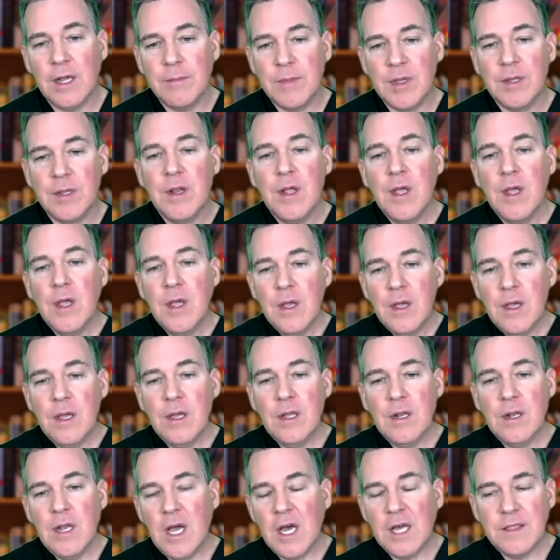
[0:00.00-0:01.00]
I mean, right.
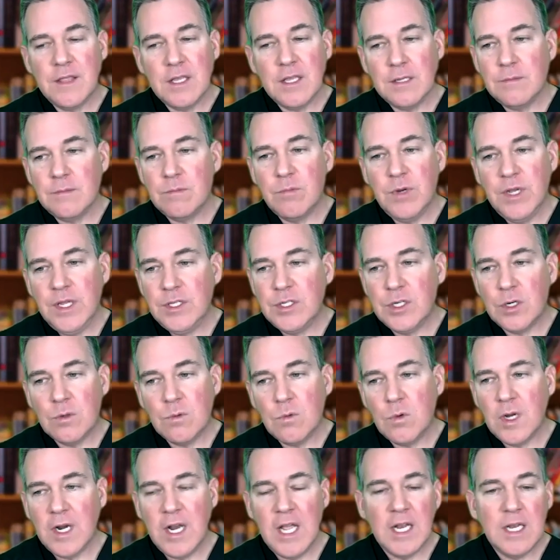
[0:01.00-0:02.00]
not that we
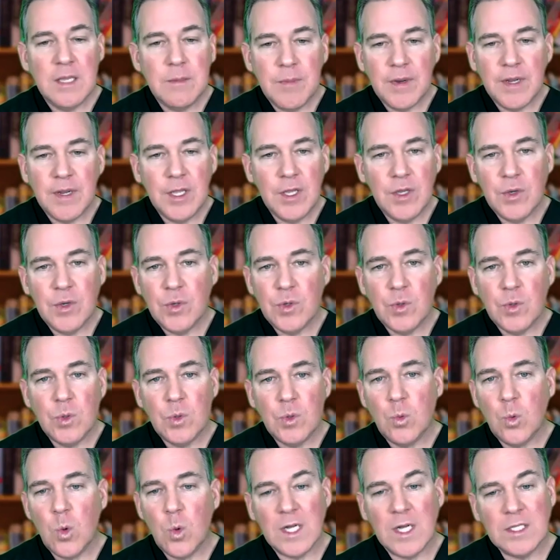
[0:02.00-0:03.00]
don't want anybody
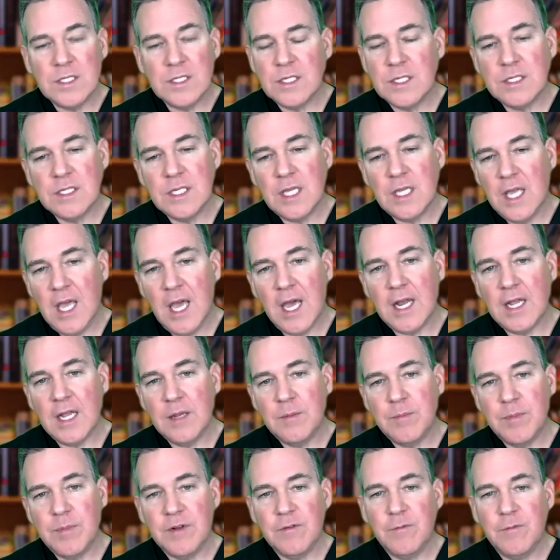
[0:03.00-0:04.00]
who wants it to get
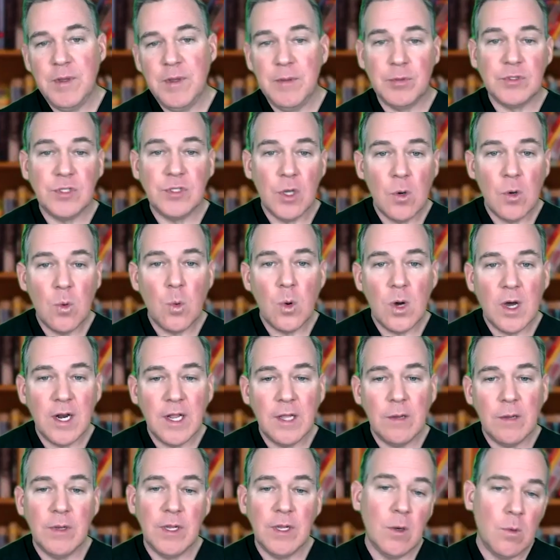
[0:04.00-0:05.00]
it, but if people don't want
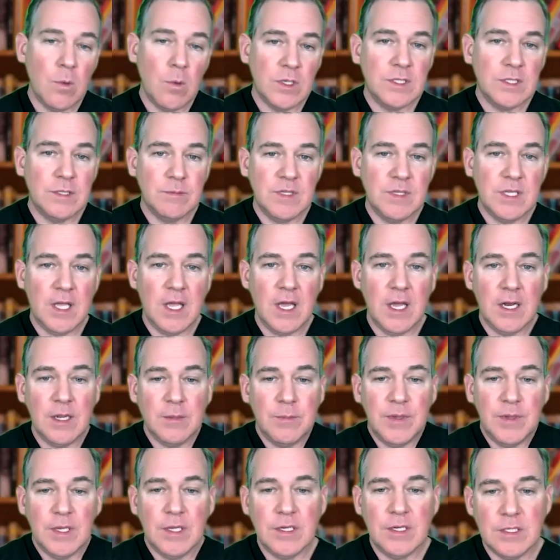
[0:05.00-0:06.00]
it, we don't want them to get
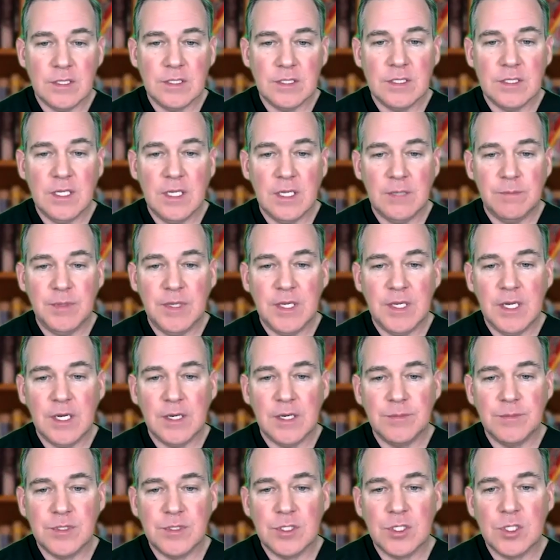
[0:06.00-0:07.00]
it because it
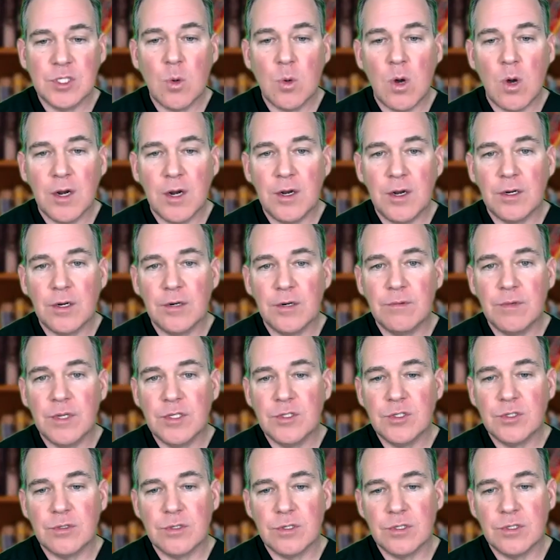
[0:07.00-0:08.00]
becomes a squandered
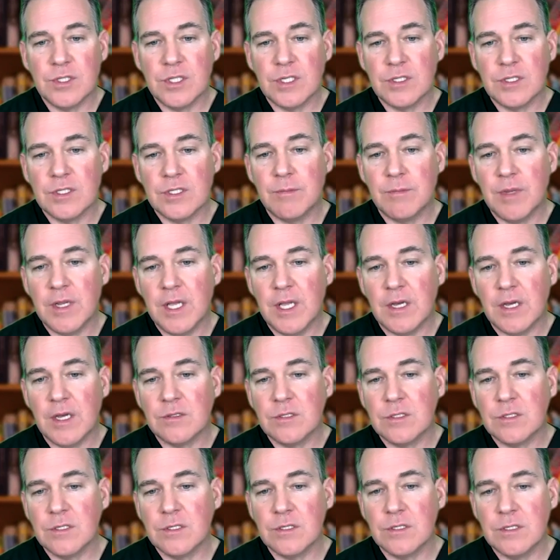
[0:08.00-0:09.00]
resource that somebody
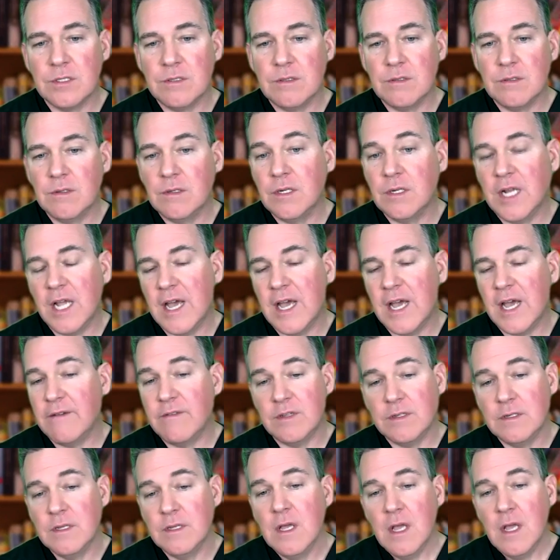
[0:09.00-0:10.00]
else could could have.
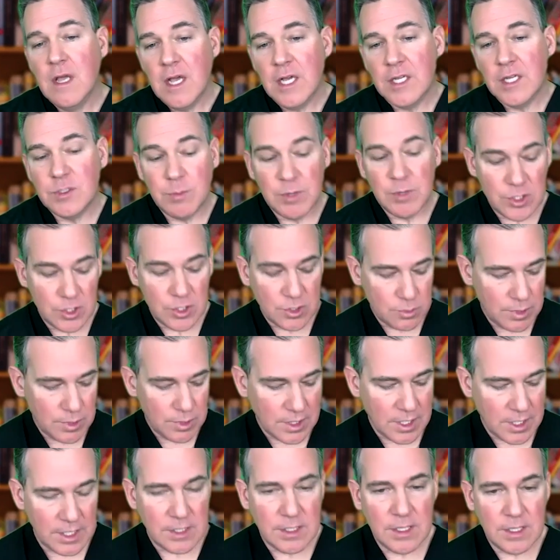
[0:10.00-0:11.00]
And as much as
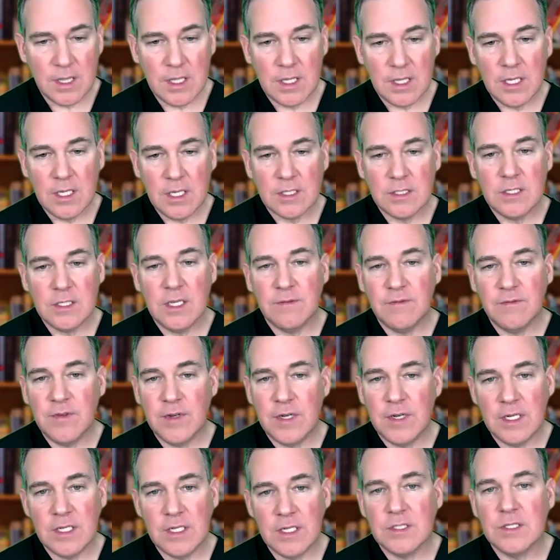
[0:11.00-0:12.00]
we'd like to think it's
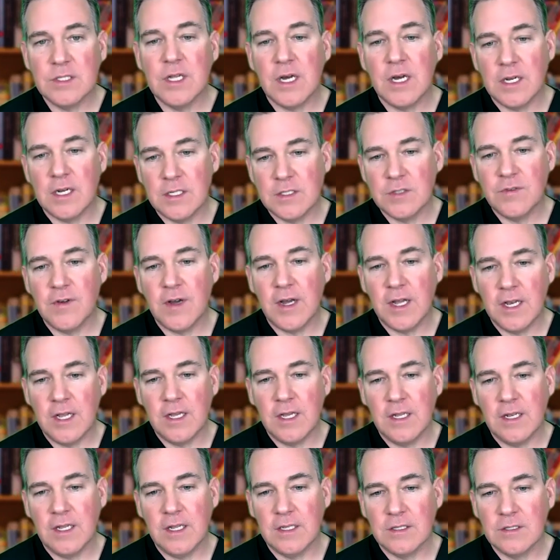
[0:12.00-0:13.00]
infinite, it's not. It's
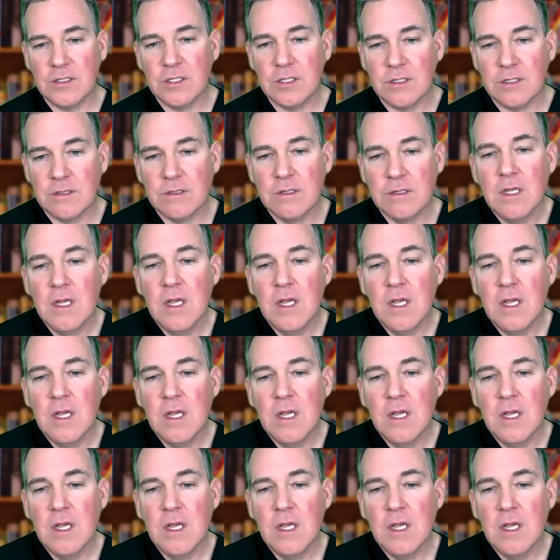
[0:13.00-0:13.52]
finite. And exactly.